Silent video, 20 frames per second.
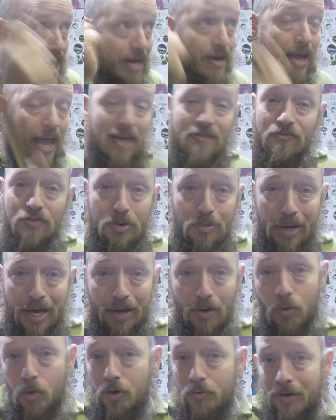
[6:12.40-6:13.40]
everywhere,
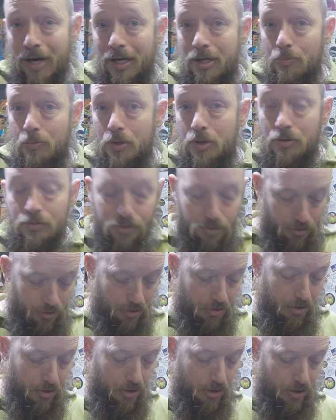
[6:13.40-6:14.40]
all around the world,
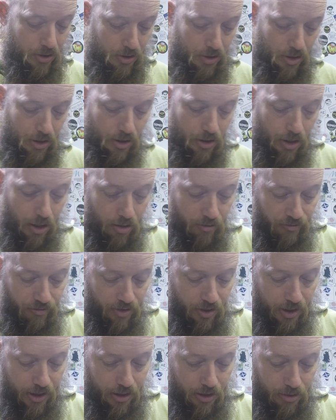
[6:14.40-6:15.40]
and
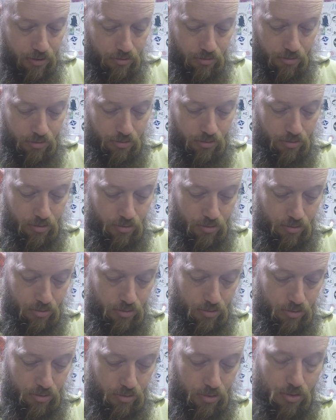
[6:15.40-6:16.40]
hopefully
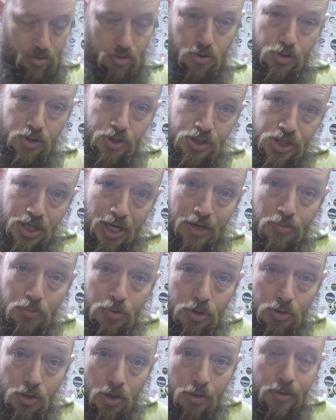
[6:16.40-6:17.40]
the channel will
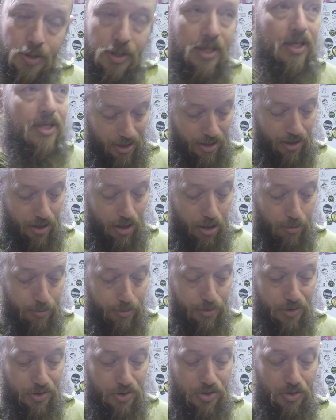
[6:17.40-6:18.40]
grow. And I hope
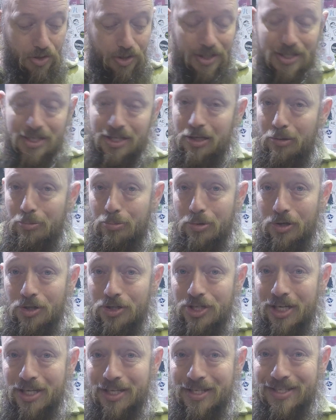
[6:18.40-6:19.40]
you enjoy this little
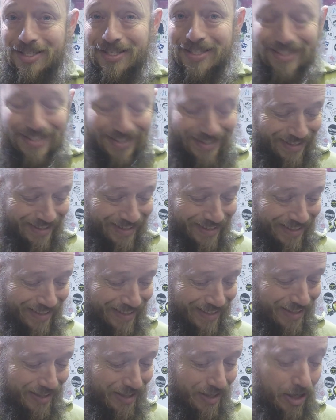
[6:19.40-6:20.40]
project.
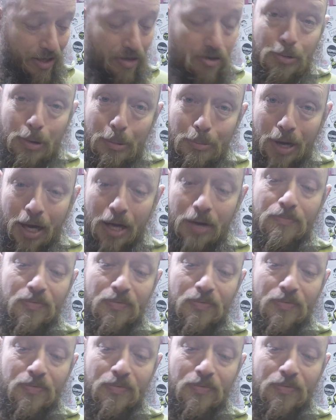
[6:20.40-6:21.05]
Remember,